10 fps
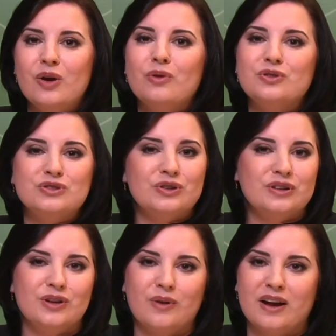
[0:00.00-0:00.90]
We
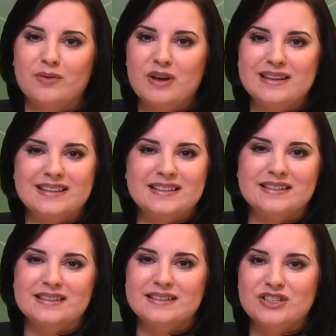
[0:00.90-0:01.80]
certainly recommend that
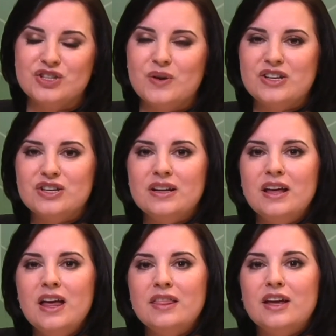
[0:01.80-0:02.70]
this is a situation
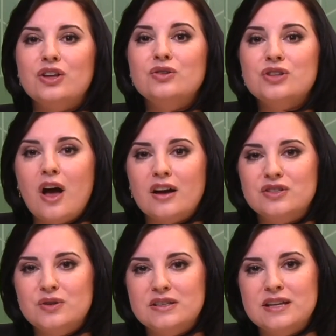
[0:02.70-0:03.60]
that you talk
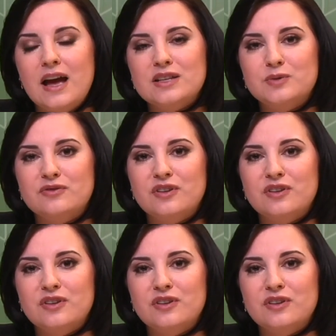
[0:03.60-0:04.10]
to a tax